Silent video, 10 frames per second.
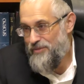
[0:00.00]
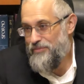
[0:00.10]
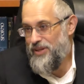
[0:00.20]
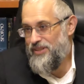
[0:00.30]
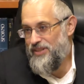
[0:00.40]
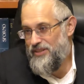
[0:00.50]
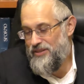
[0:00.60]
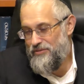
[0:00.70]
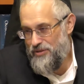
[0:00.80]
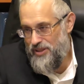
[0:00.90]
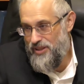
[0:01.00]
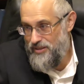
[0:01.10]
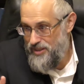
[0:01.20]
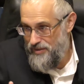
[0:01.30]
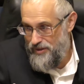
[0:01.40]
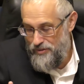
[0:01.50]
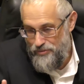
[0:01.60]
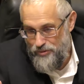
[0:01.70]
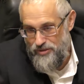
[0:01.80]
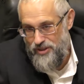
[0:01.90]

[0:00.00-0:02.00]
But the tree that doesn't give any fruit,